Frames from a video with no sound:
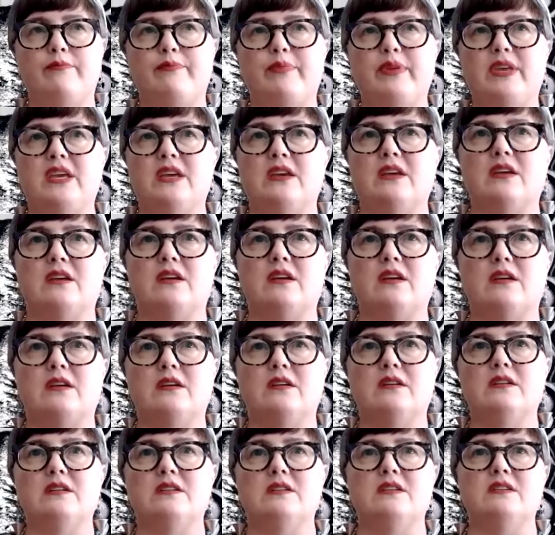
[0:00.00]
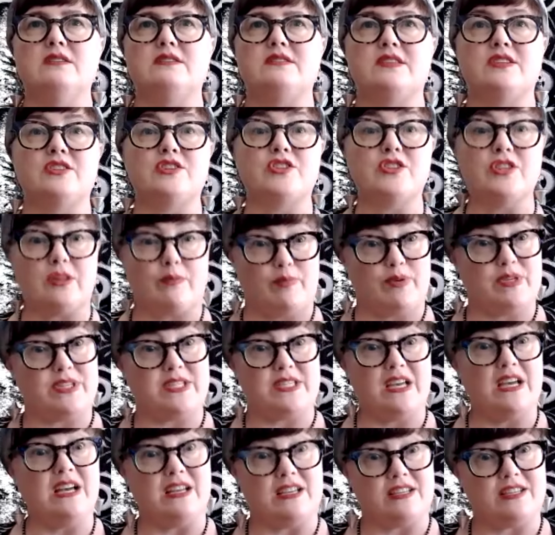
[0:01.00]
being essentially
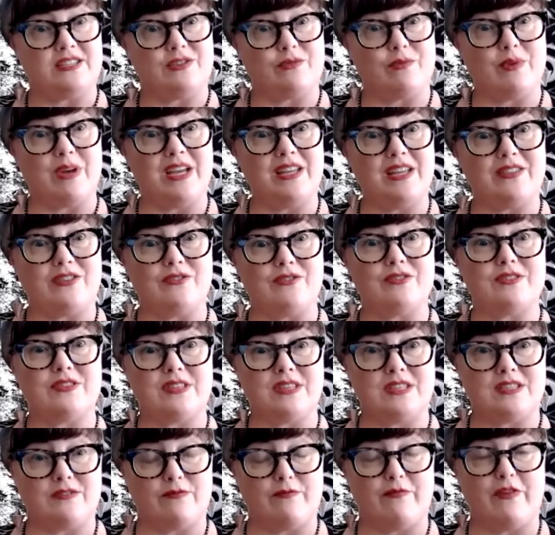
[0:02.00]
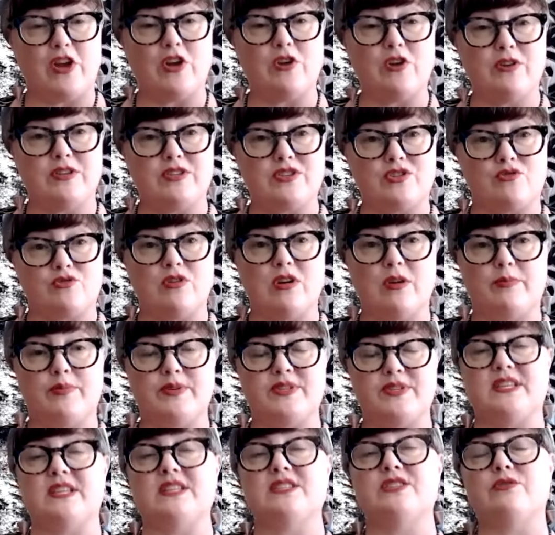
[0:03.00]
possessed right there's this very strong
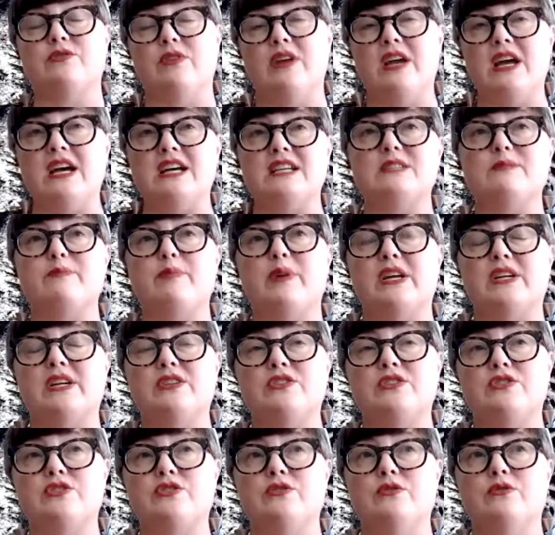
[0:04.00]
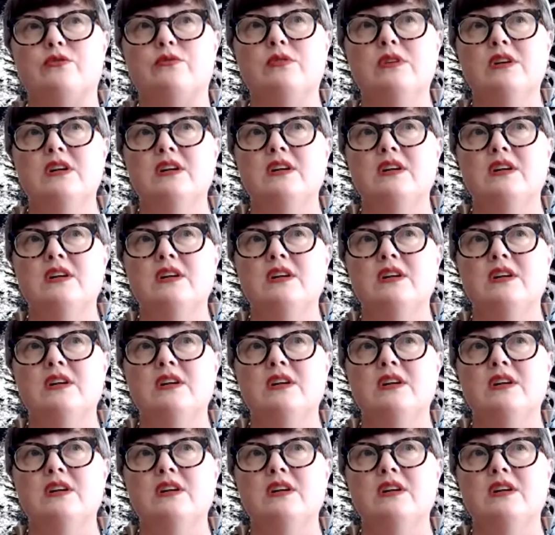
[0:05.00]
possessory aspect to